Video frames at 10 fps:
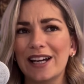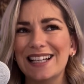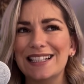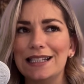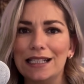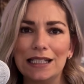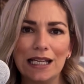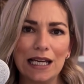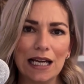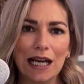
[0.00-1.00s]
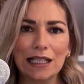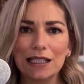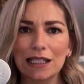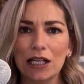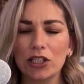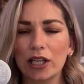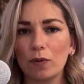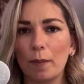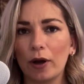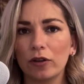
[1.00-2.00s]
sitting as such, they
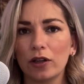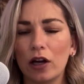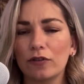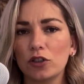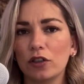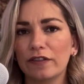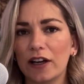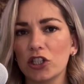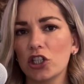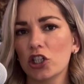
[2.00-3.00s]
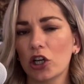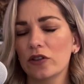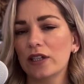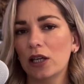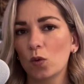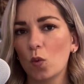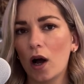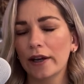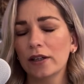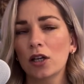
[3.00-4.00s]
were both kind of two fashion shows in
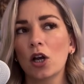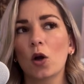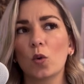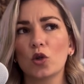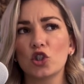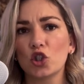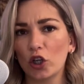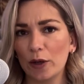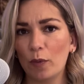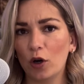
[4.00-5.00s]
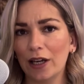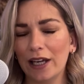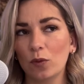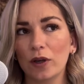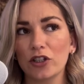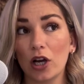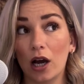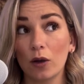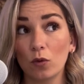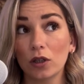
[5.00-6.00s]
one, was Joli Poli, which
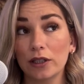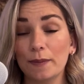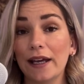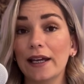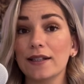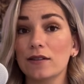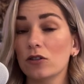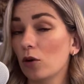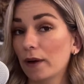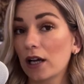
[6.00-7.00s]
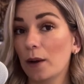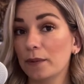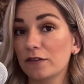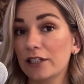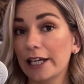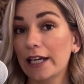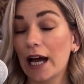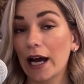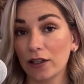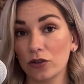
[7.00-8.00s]
I will admit is not my cup of tea
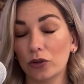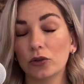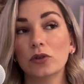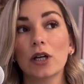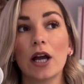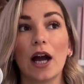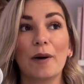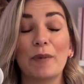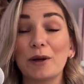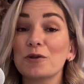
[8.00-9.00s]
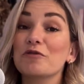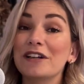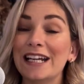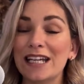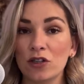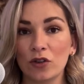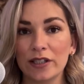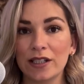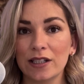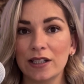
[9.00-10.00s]
at all, but it was really
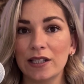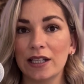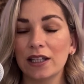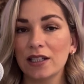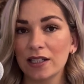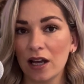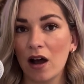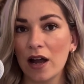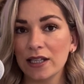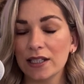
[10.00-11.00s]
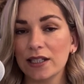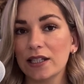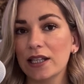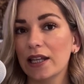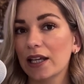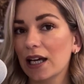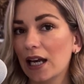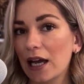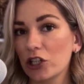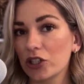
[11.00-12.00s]
interesting to see the designs, to see the
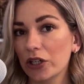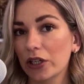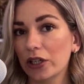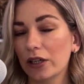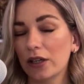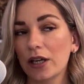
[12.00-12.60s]
collection,